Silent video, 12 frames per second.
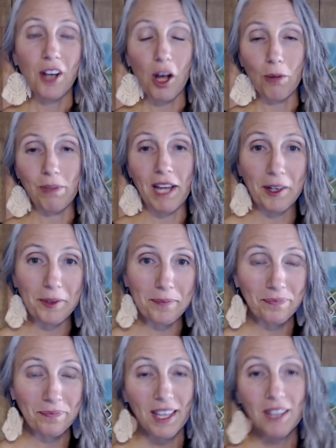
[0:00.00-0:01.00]
gallbladder.
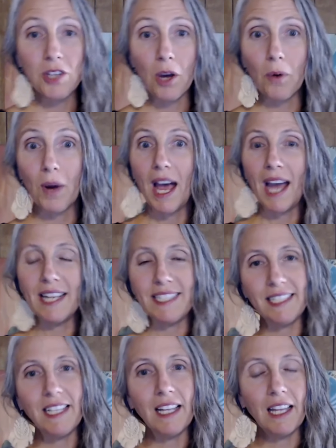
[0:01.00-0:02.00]
So I
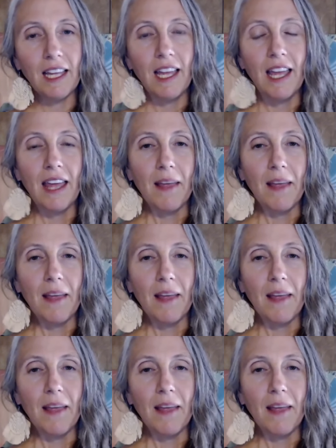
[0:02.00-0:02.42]
did the